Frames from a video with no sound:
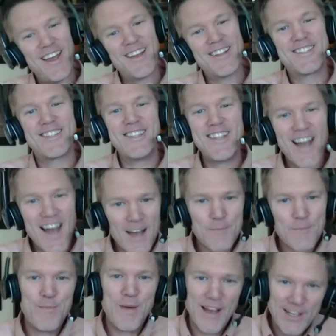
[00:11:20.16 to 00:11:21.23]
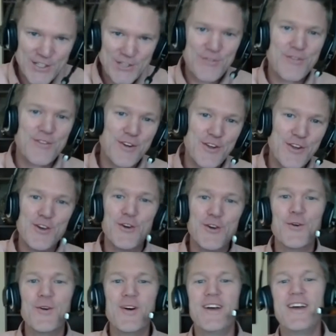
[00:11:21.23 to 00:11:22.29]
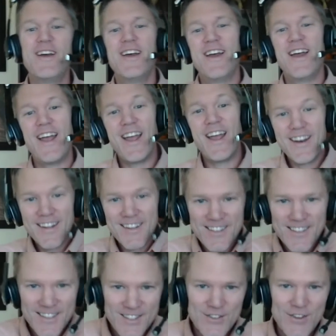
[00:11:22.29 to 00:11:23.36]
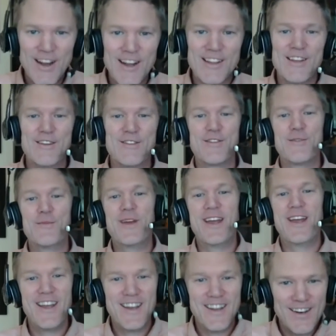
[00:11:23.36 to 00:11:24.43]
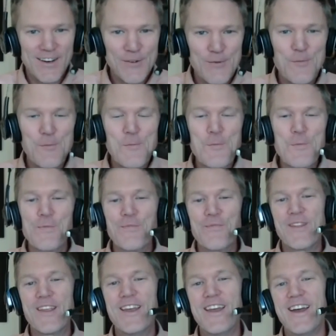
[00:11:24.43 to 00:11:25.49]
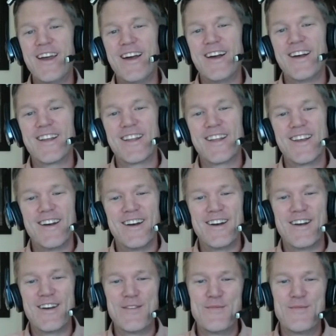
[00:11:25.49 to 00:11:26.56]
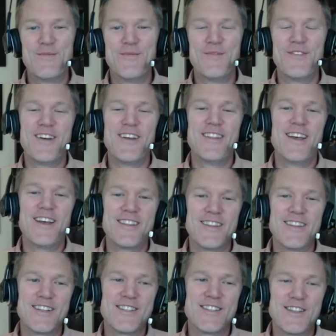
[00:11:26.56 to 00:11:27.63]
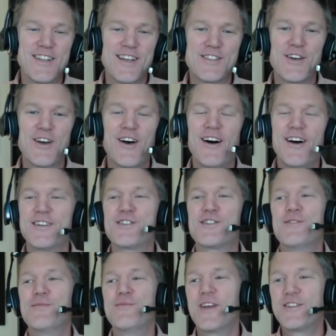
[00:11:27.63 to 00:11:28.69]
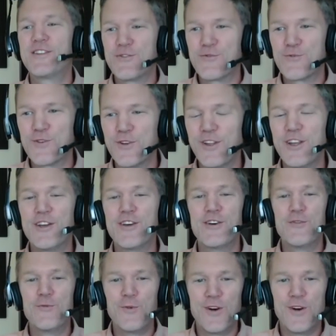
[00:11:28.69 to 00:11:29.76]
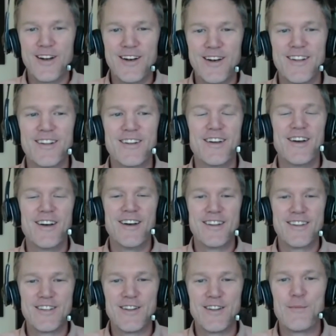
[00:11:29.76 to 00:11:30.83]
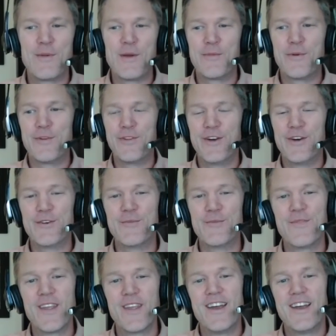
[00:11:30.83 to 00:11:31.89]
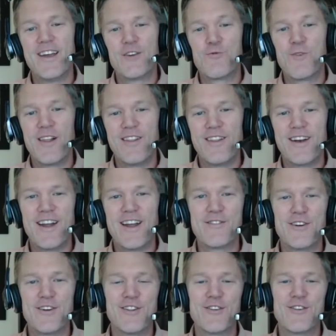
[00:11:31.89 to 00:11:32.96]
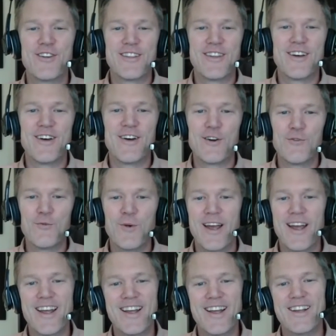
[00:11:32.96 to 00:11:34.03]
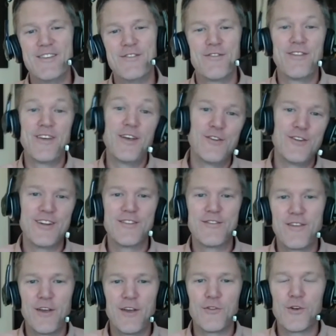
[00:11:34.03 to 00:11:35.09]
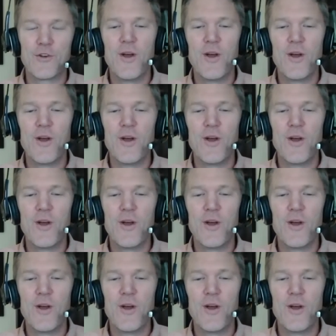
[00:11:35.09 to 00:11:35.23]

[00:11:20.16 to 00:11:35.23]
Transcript: it's not best for you, and it's distracting for me, and yeah, that's awesome. That's a really good one to let people know, rather than having to learn it the hard way and feeling through.